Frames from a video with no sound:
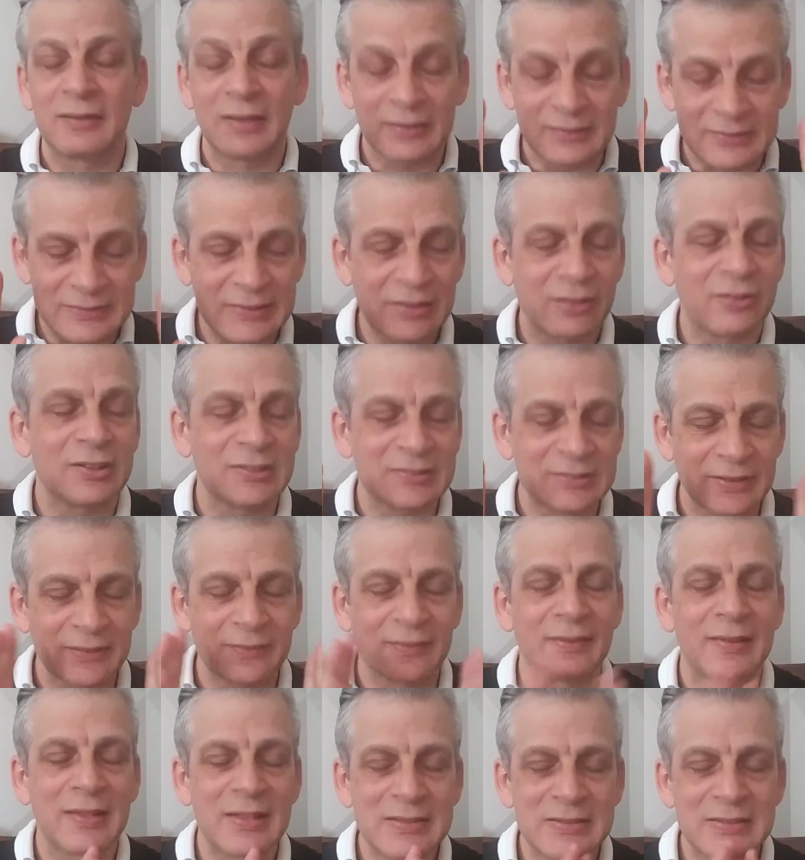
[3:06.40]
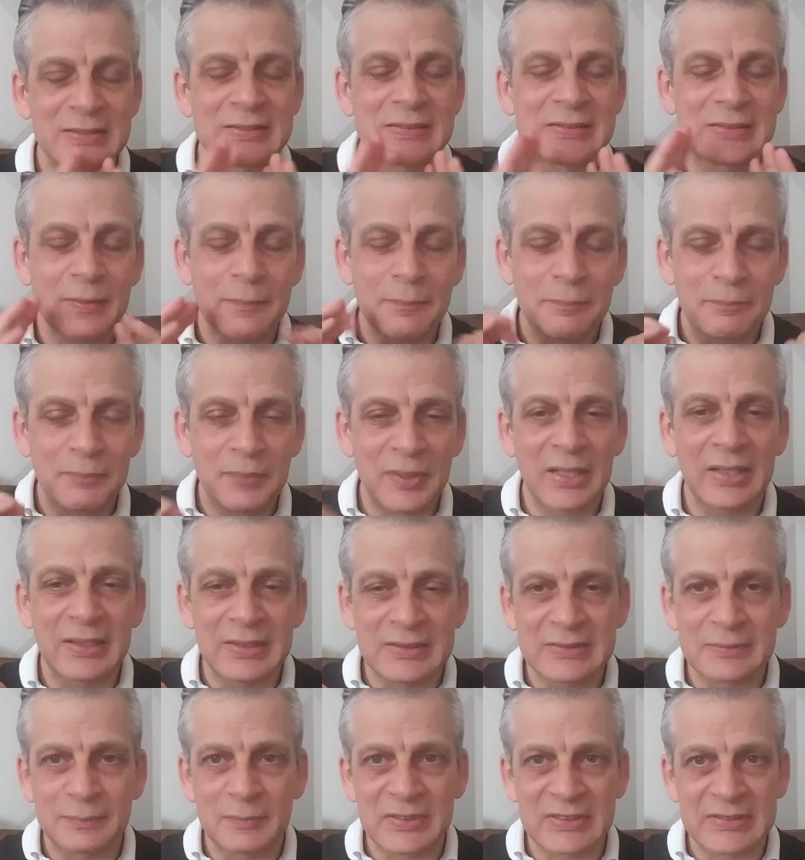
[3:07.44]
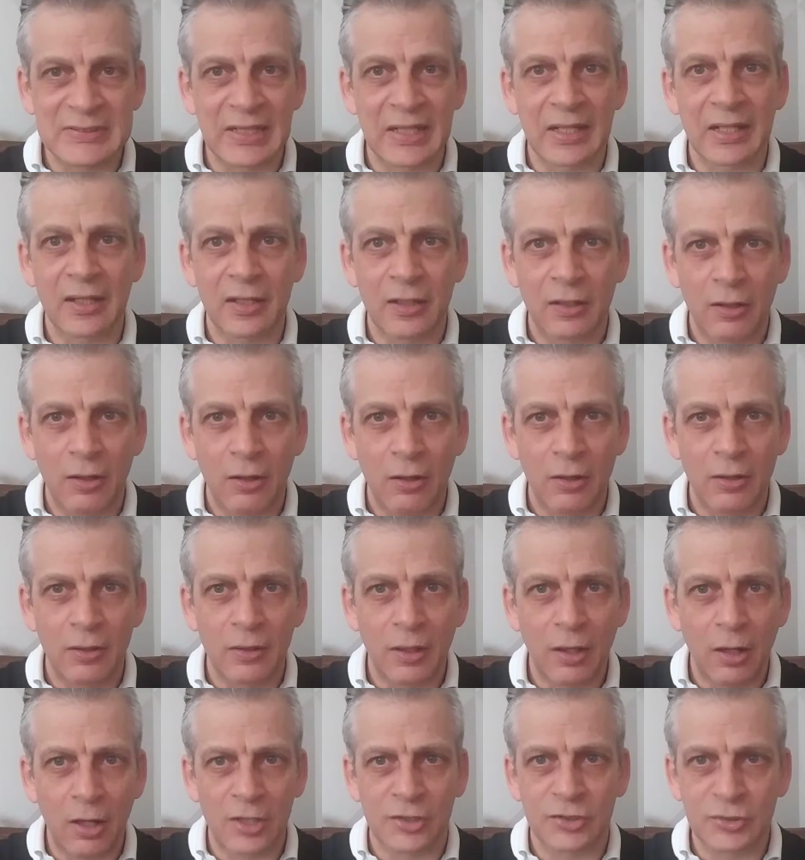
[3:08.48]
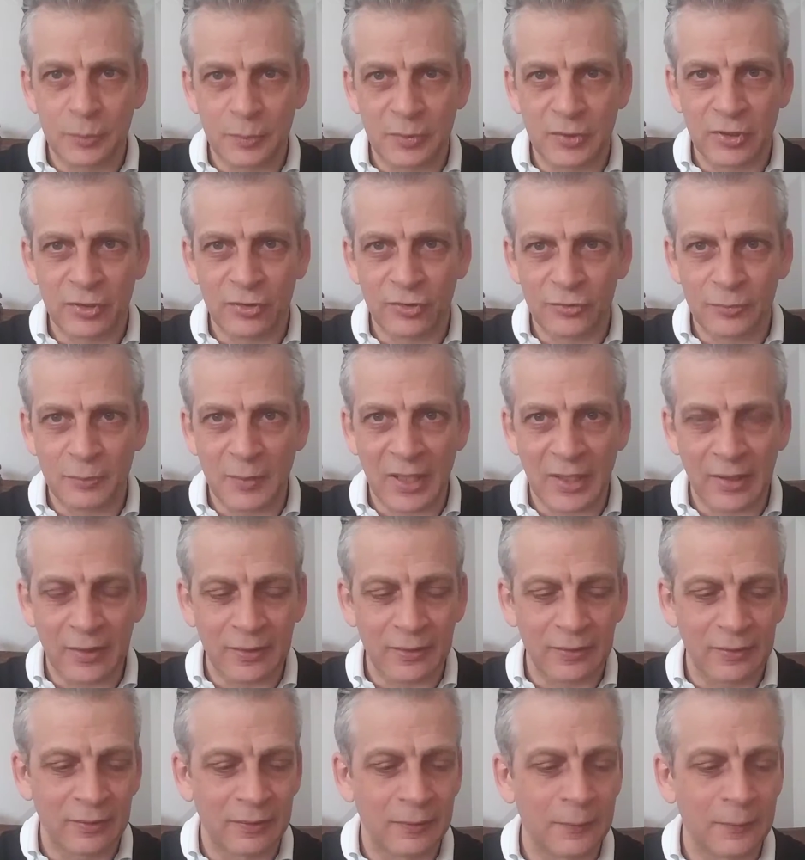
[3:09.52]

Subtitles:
Seriously, this is the biggest mistake entrepreneurs make.